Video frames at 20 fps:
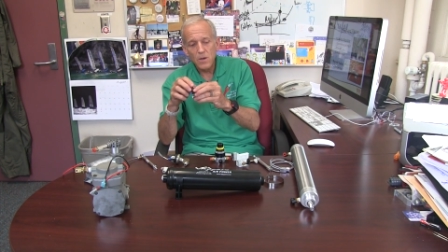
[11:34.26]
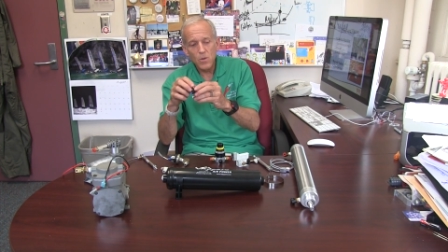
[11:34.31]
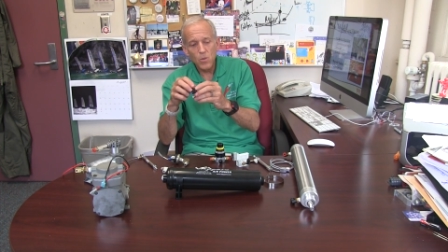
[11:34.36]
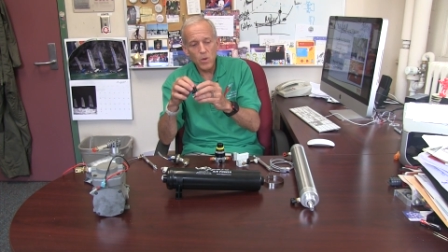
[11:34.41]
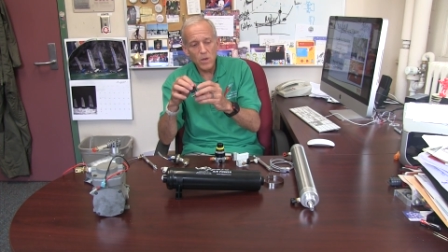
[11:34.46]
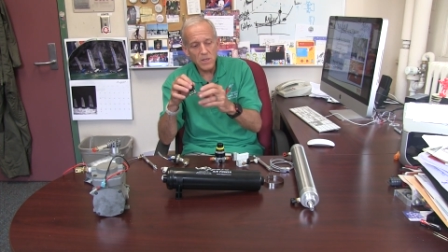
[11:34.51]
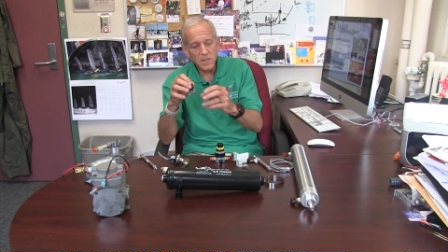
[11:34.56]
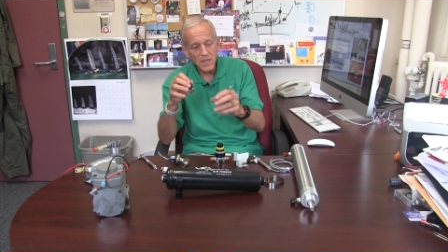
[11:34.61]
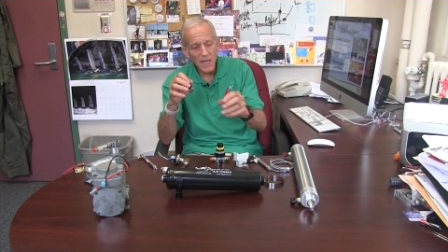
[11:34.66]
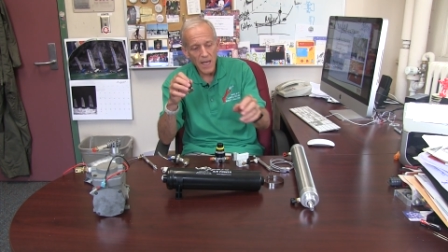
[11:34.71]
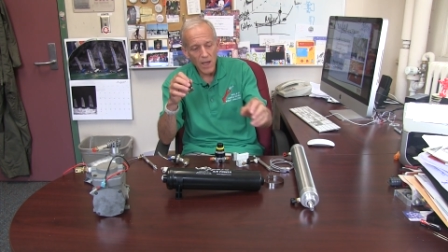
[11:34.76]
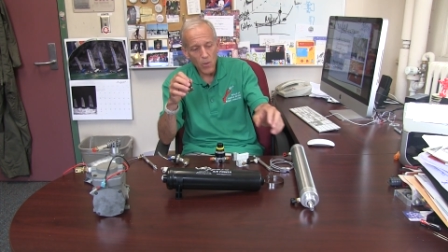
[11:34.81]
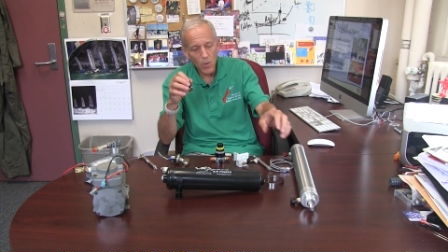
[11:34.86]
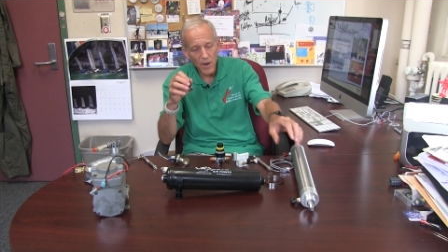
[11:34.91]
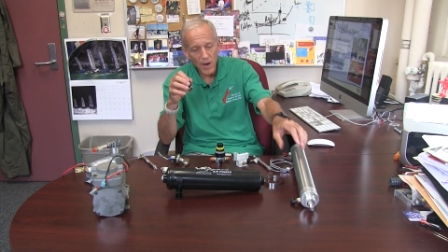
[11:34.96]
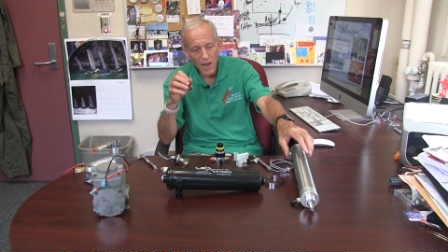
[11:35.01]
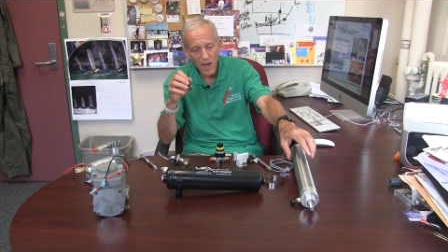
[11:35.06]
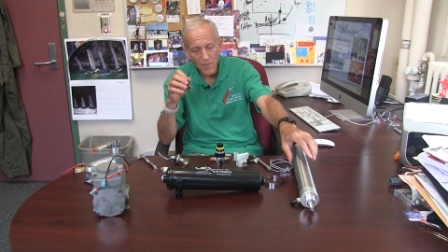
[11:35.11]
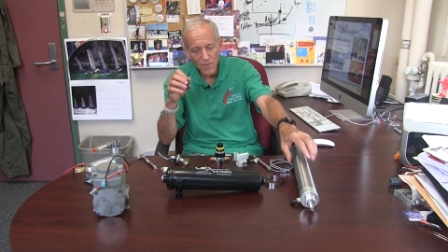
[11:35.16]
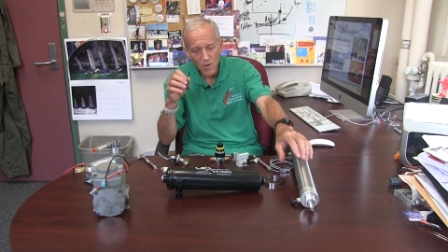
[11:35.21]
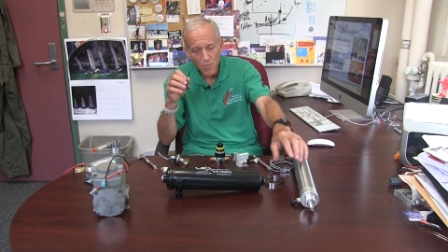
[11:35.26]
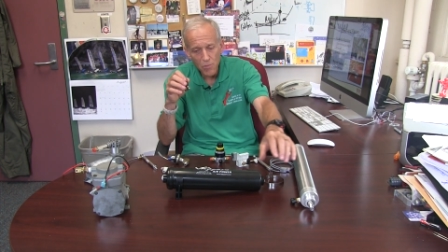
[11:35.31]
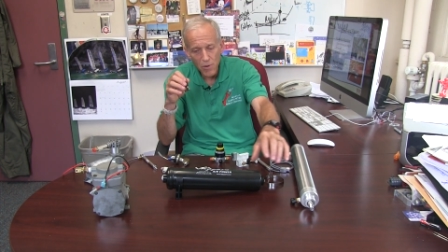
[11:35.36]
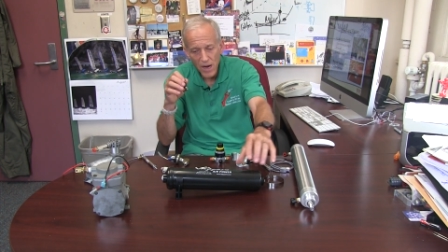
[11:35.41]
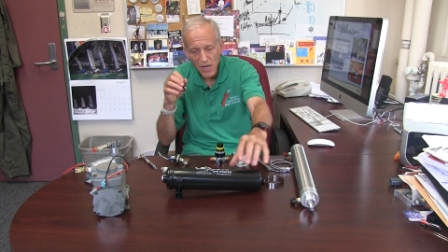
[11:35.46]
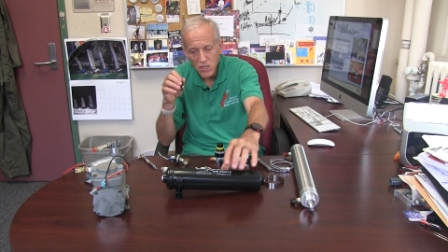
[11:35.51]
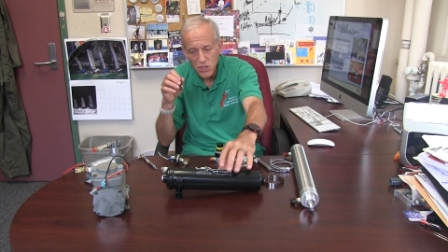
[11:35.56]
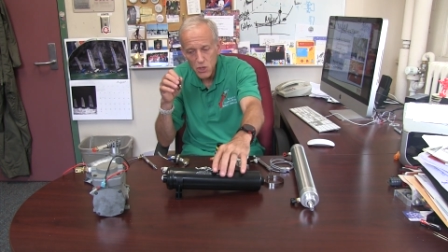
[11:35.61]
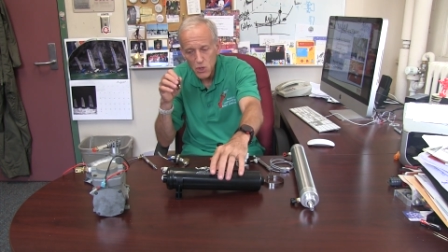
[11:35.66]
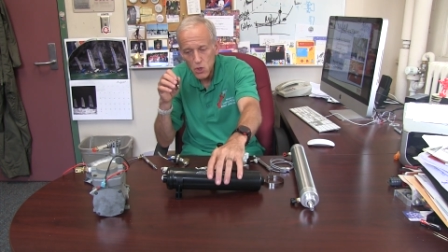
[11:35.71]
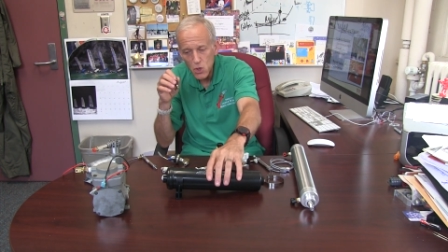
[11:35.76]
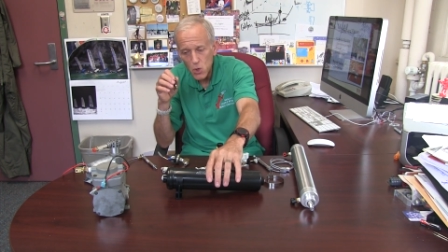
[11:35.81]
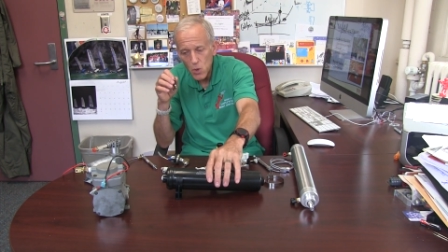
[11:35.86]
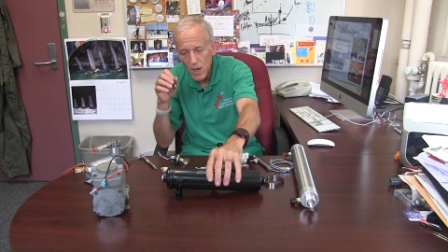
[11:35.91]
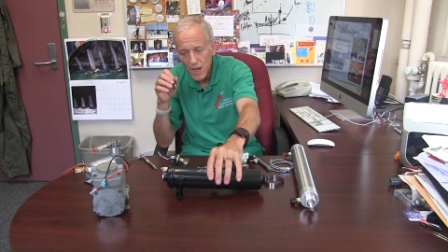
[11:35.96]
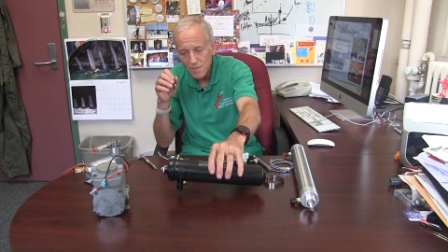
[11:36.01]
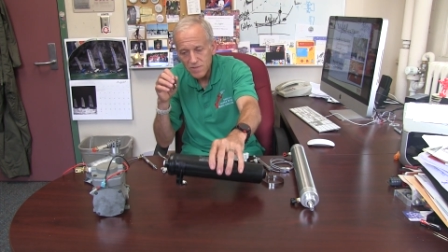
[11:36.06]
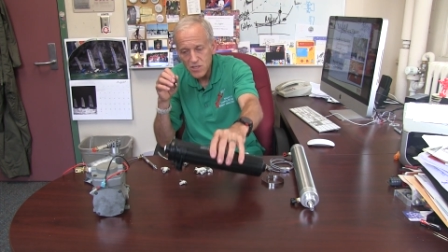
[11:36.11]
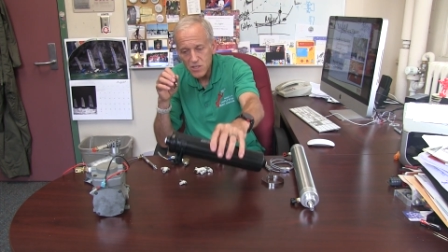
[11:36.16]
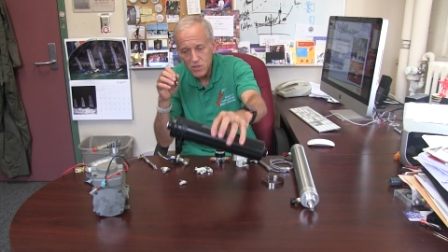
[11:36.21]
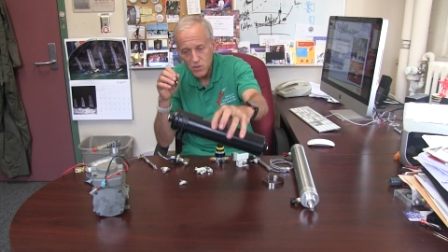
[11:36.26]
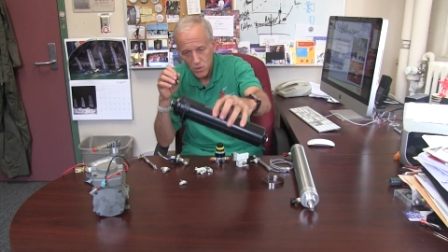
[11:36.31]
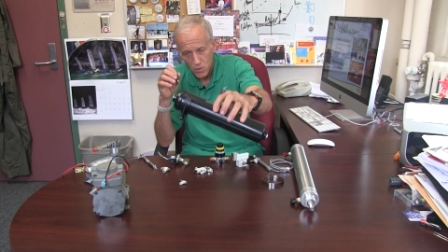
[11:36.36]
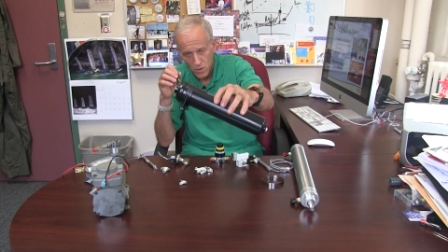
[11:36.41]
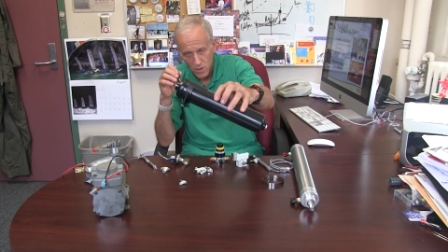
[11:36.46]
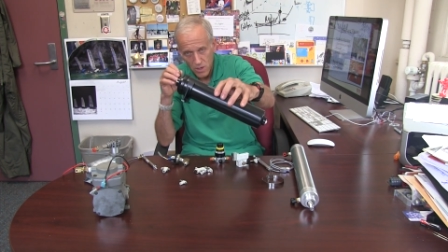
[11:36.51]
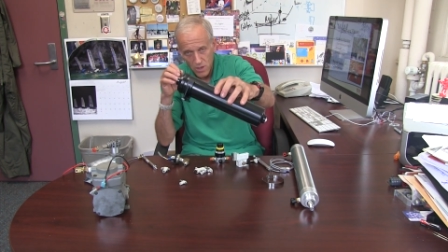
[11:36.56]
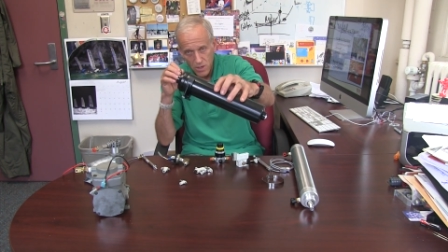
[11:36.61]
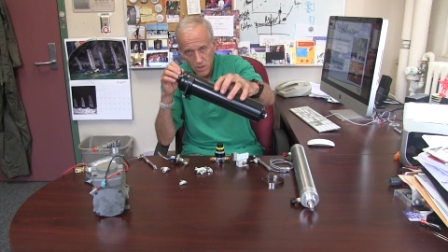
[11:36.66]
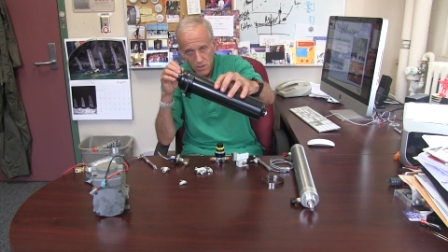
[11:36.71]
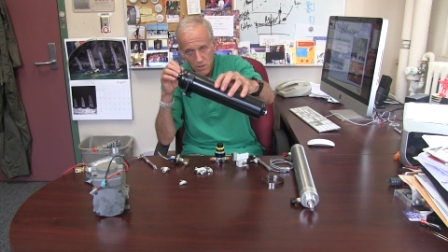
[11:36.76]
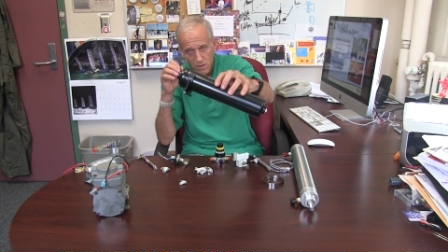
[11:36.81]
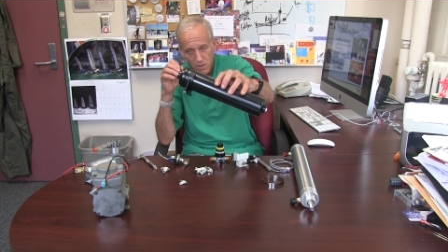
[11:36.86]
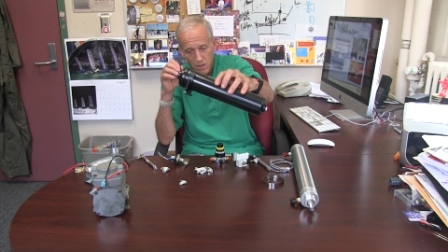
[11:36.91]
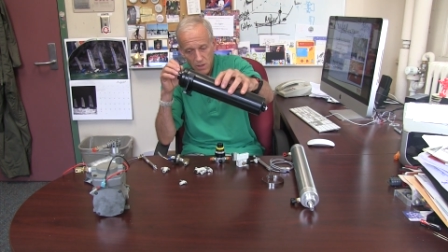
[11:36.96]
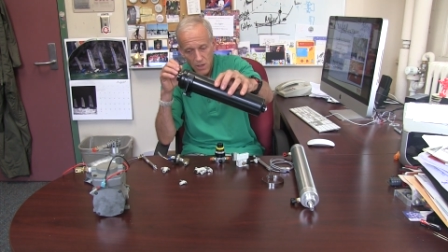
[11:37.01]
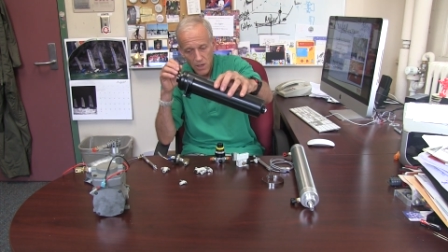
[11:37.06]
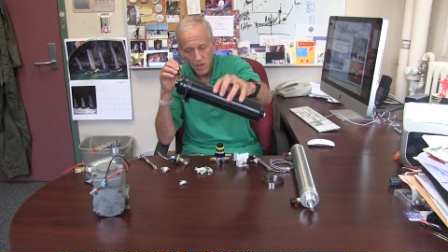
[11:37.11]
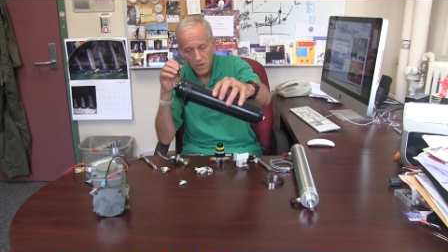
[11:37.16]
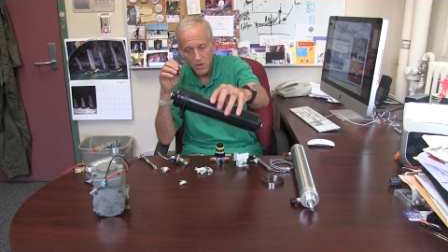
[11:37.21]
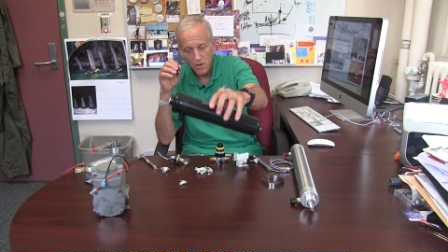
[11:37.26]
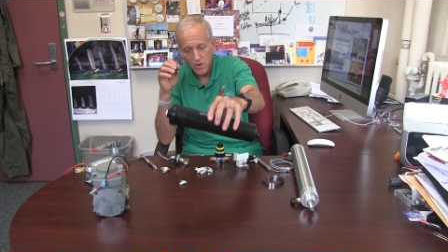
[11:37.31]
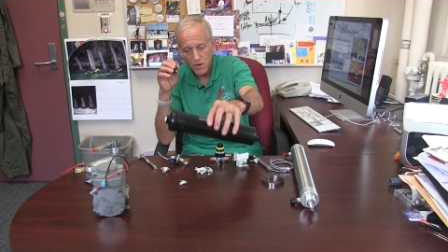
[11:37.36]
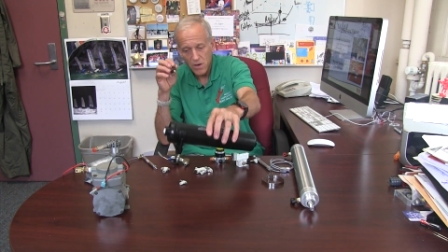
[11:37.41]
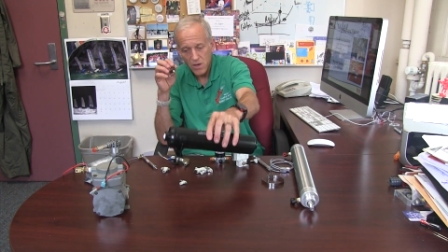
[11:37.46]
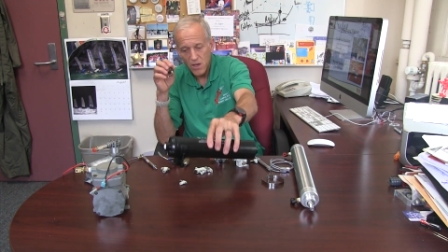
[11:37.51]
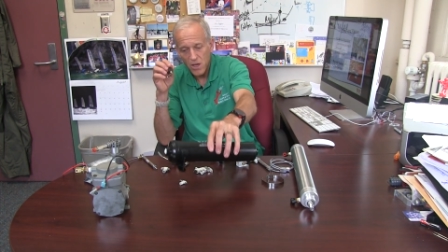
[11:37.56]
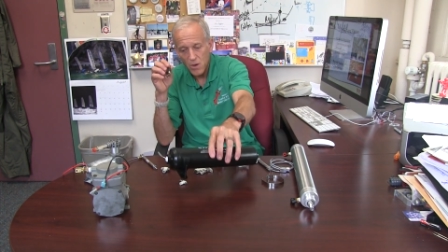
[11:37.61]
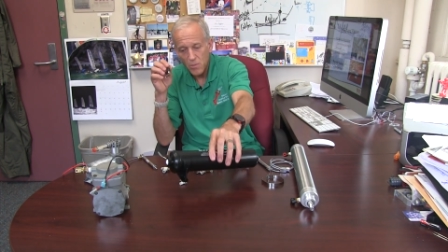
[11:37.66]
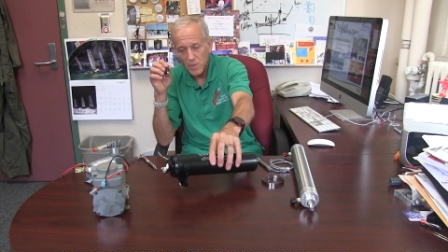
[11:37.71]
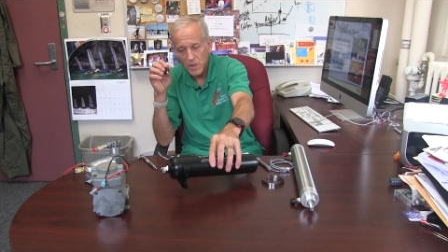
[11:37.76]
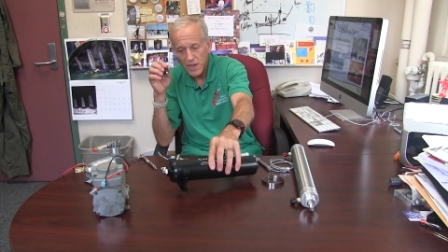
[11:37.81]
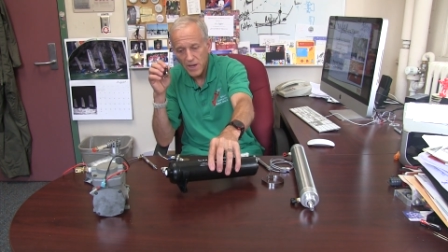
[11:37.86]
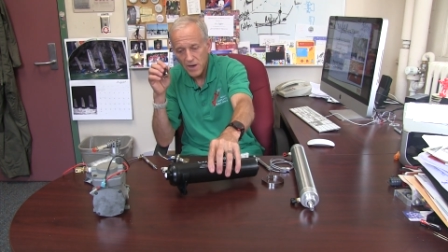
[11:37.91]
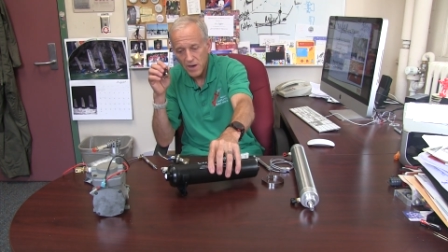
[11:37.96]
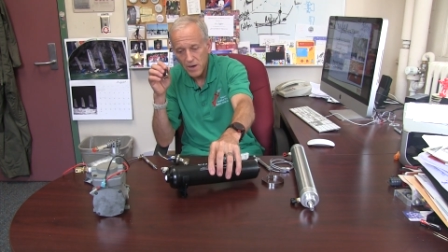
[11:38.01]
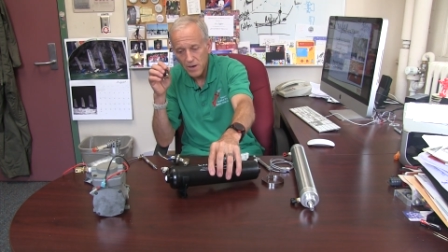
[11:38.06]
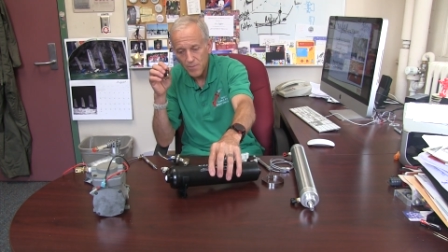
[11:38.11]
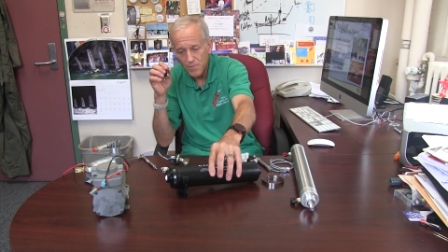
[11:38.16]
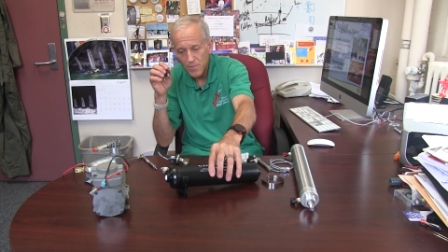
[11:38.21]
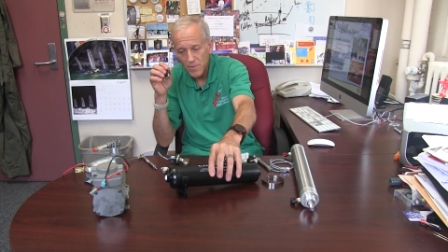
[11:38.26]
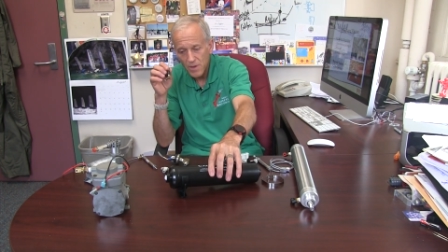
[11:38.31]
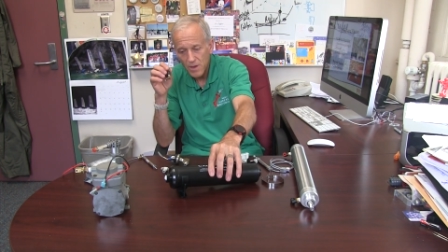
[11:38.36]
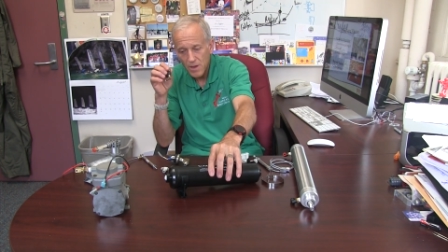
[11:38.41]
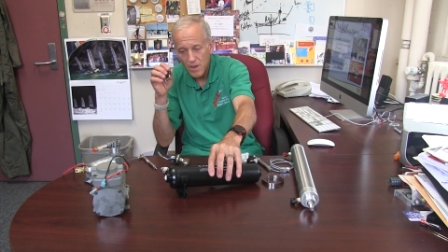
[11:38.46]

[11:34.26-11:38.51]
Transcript: will take whatever pressure you have stored in your accumulator